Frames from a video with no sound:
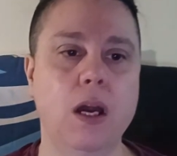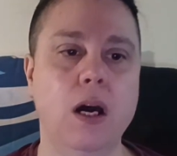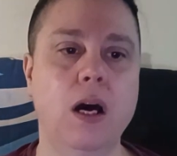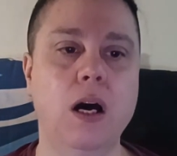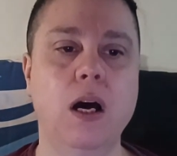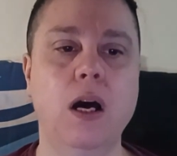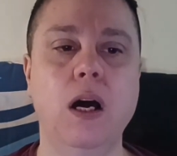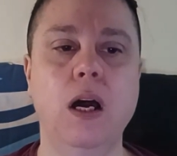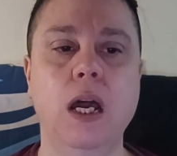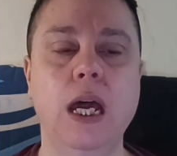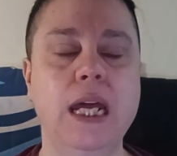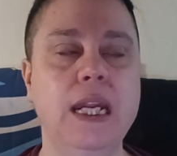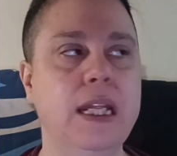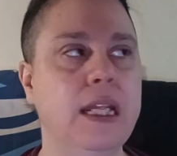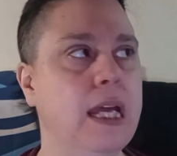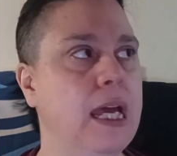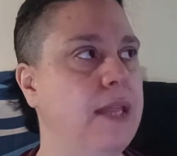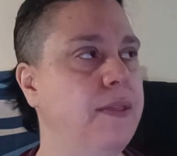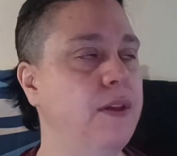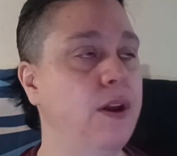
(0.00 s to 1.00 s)

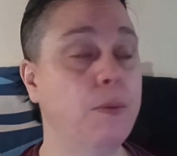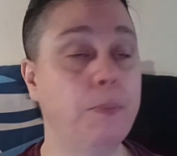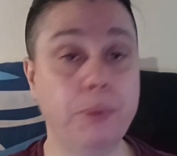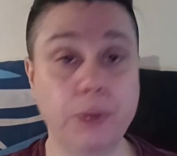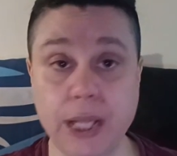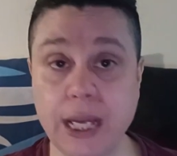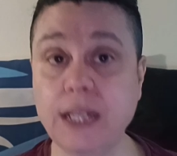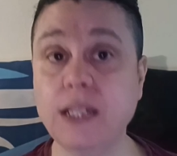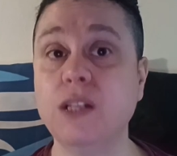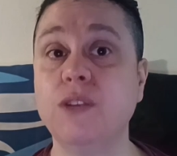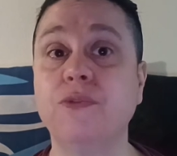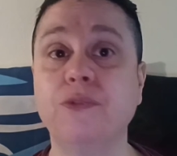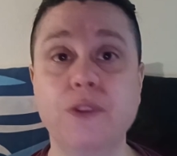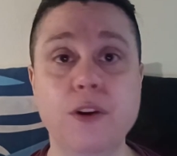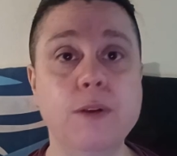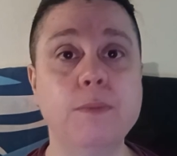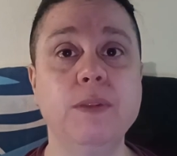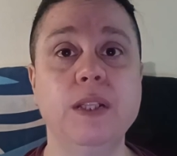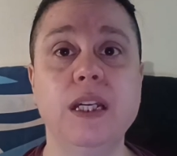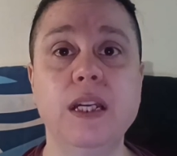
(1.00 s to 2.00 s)
And they're planted
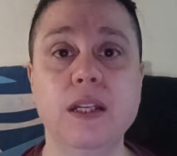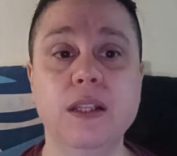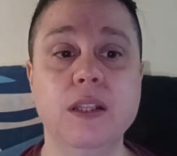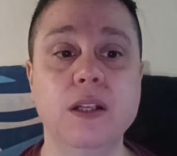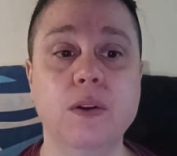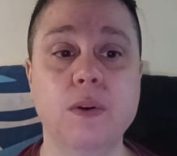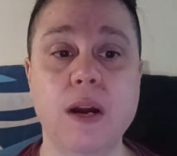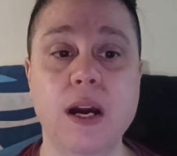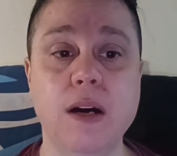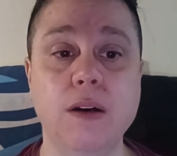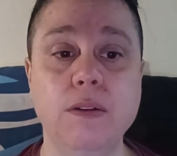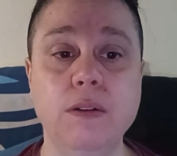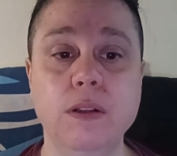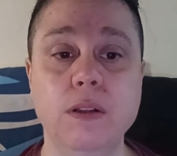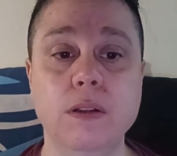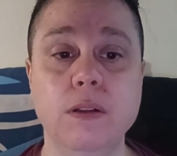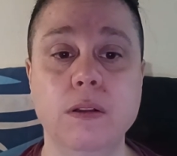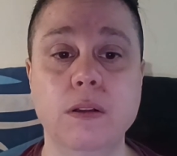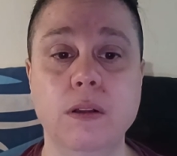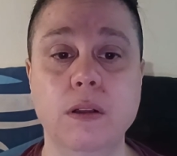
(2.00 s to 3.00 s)
firmly in the ground
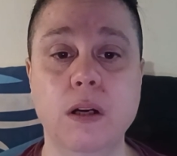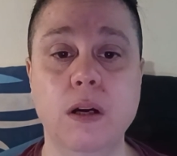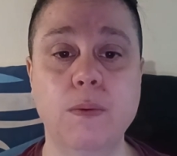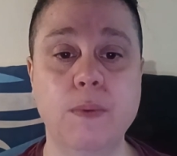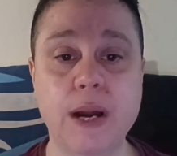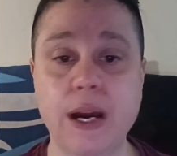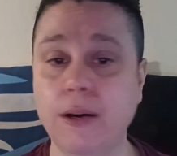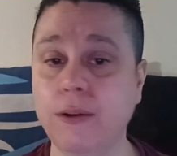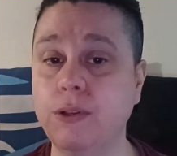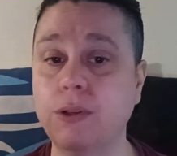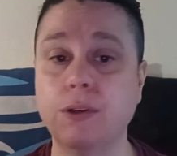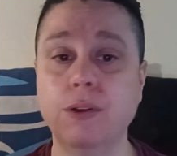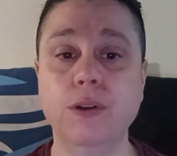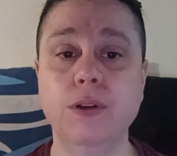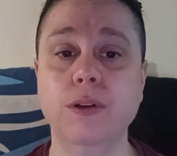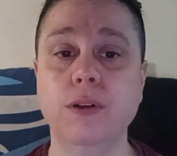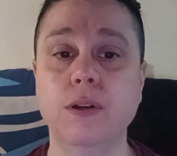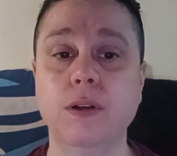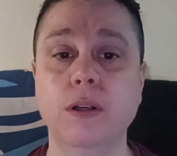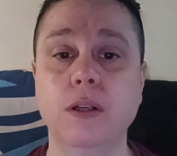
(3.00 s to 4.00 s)
around
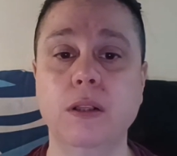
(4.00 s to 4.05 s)
her,